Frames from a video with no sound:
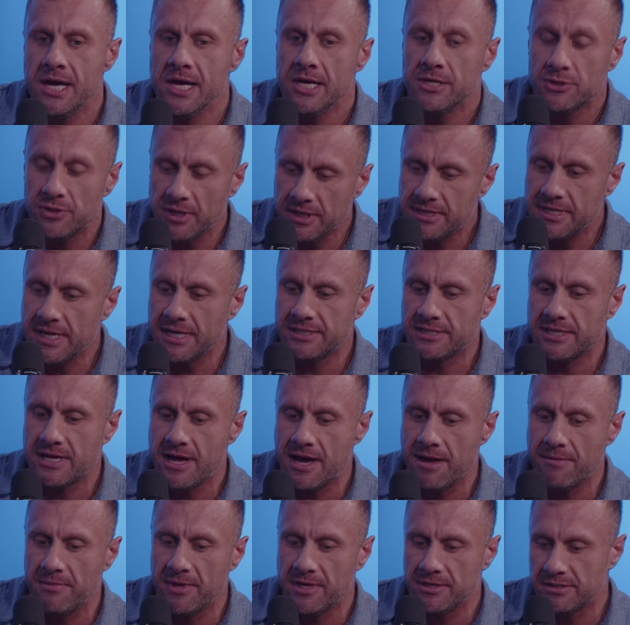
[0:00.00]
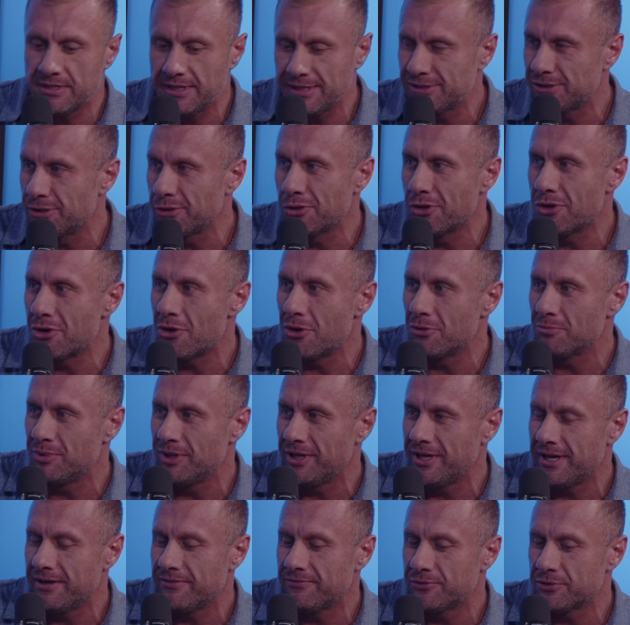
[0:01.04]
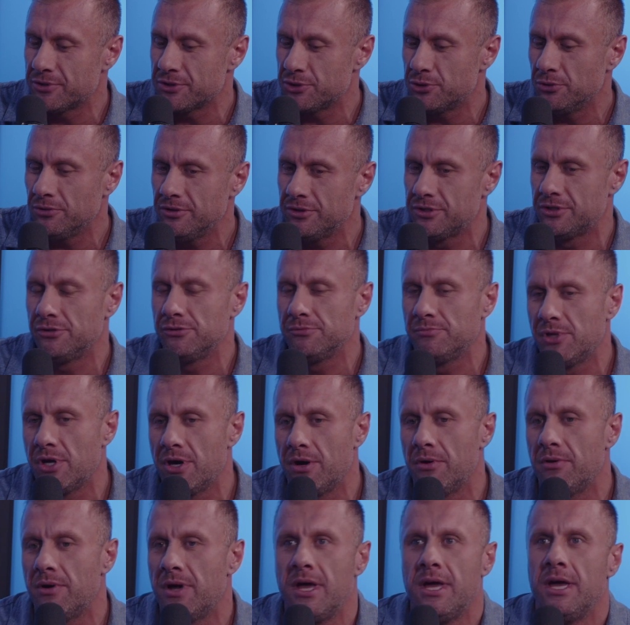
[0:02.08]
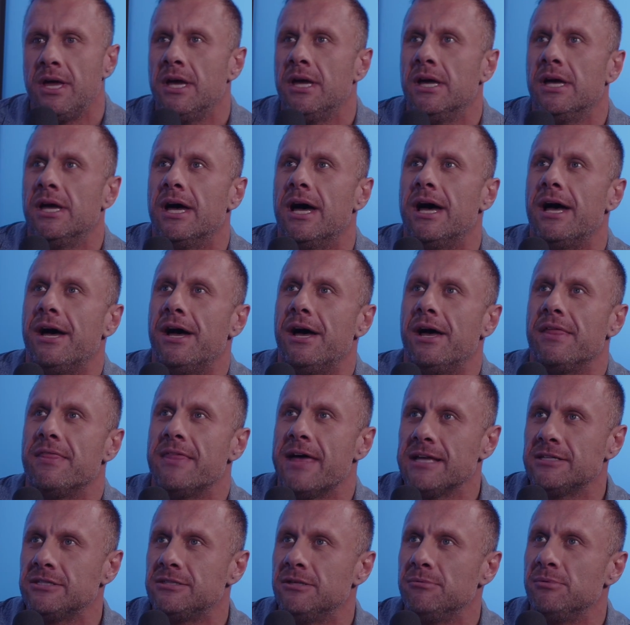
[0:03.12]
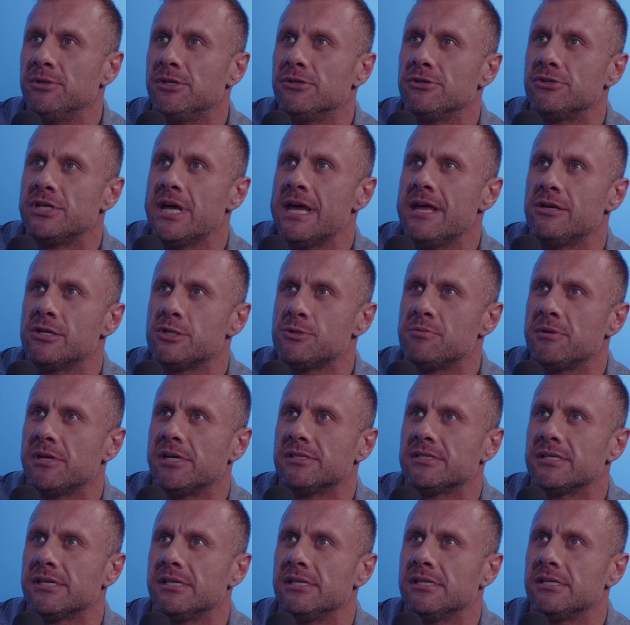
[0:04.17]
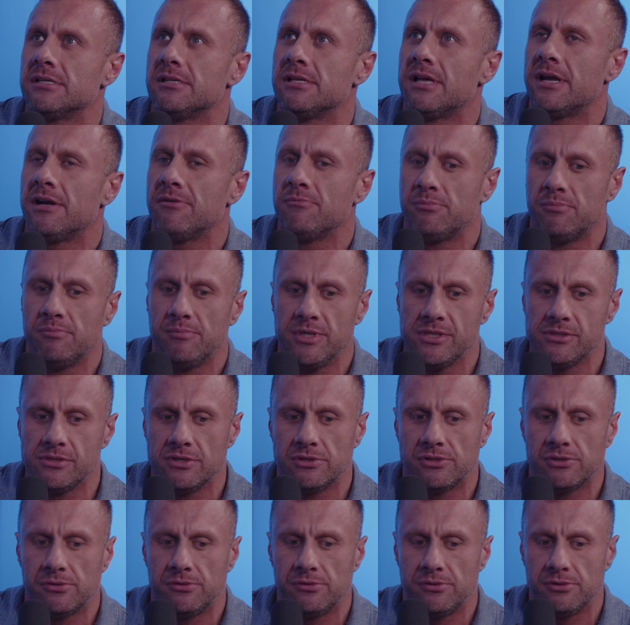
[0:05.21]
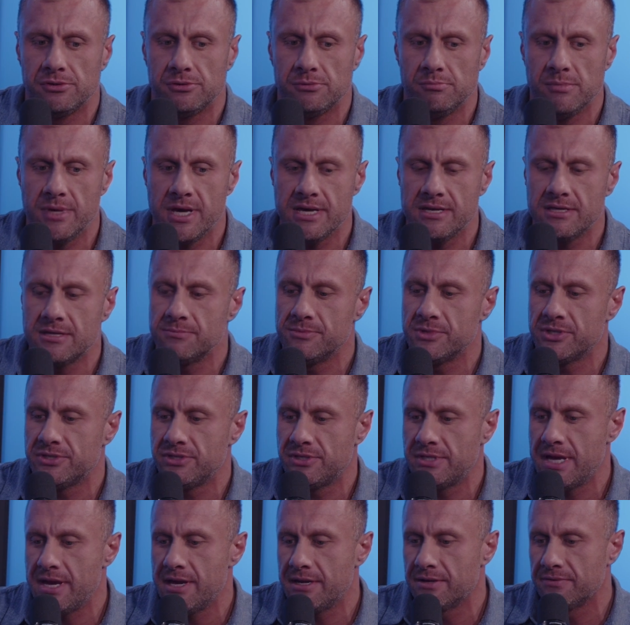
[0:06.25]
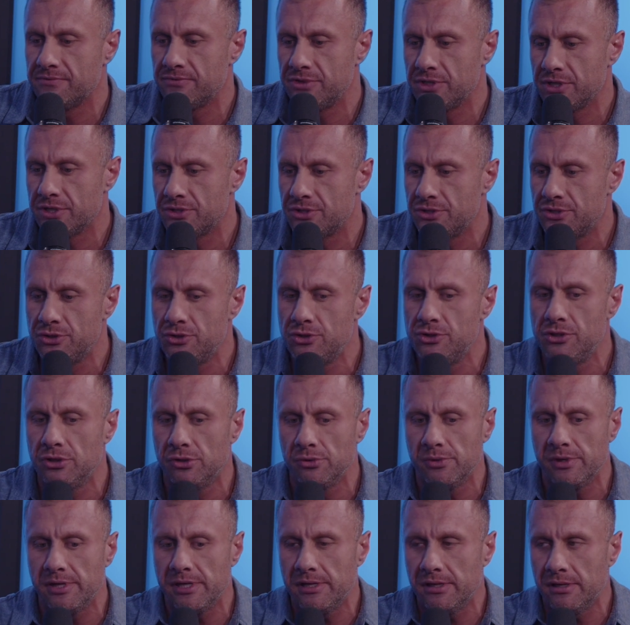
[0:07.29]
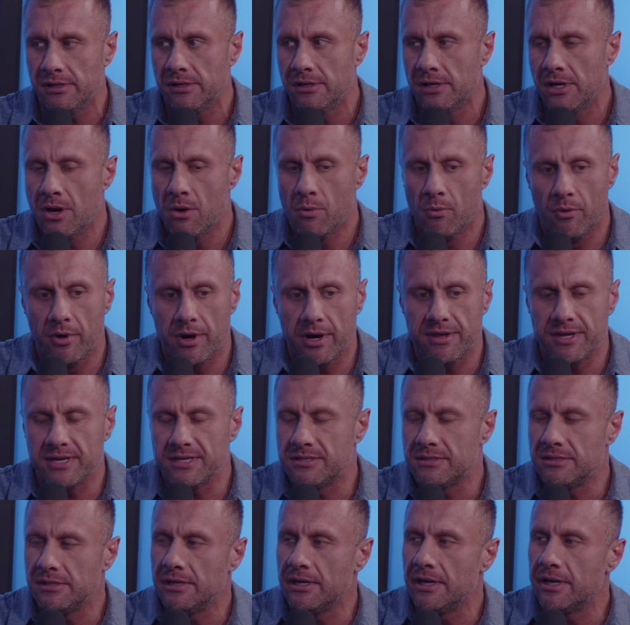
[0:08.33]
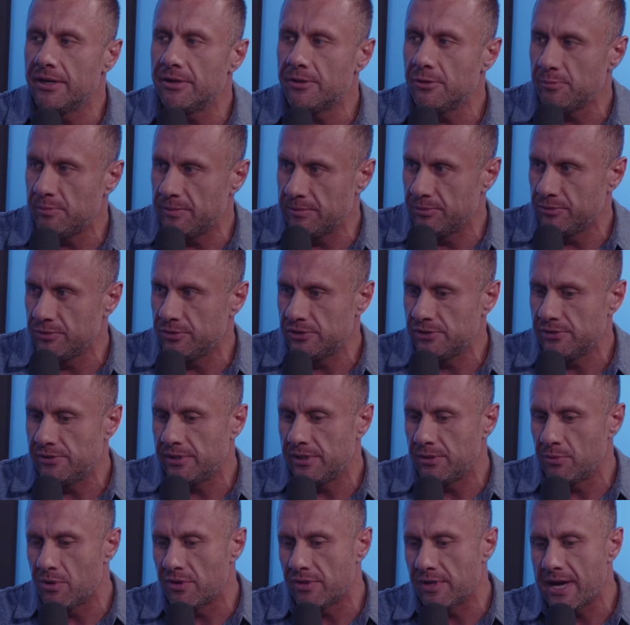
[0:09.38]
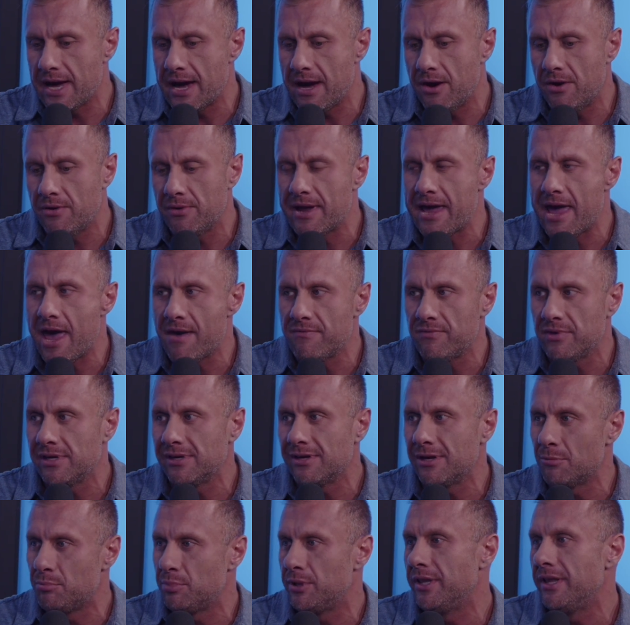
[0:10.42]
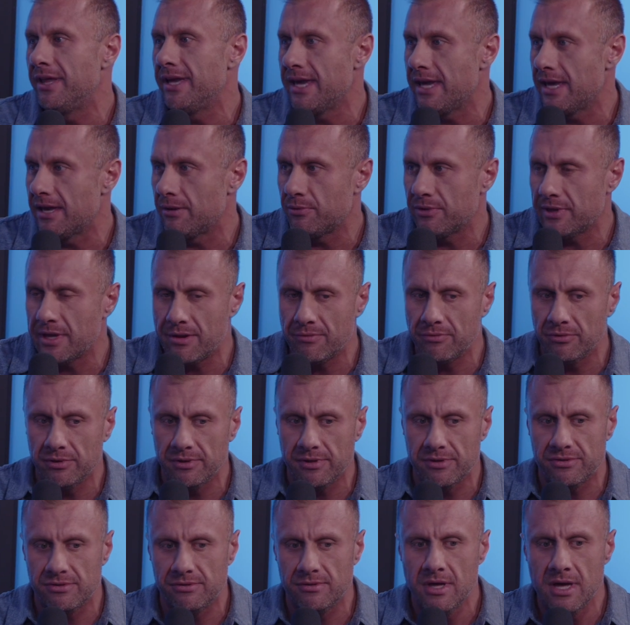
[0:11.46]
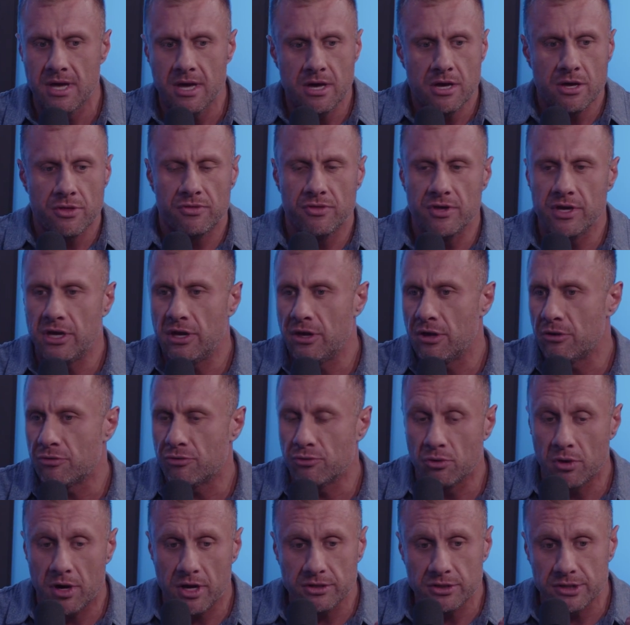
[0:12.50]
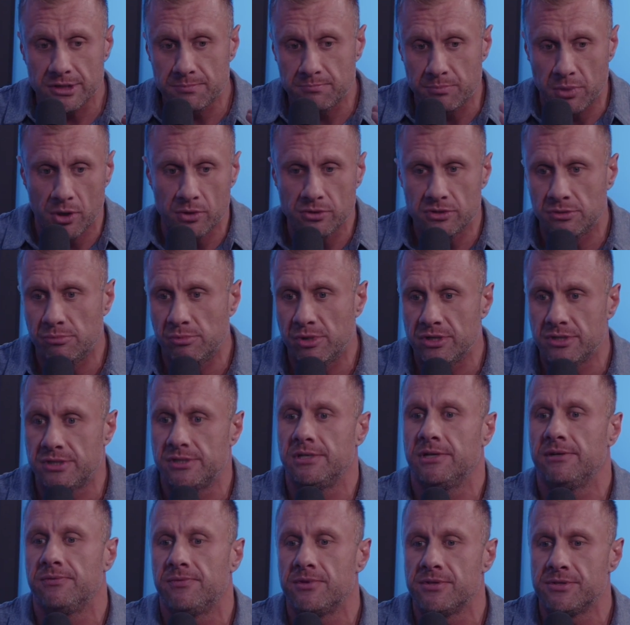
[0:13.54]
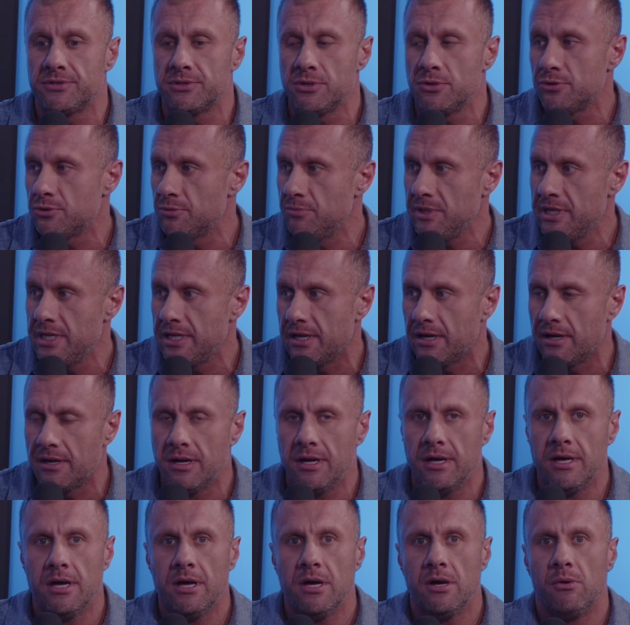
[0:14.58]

So that takes time. That's the long play. For the short term, though, that's the bigger challenge, because I think a lot of business owners make the mistake of just doing what they see other people doing without having a plan, without really thinking it through. I'll just post a bunch of stuff on social media. Right.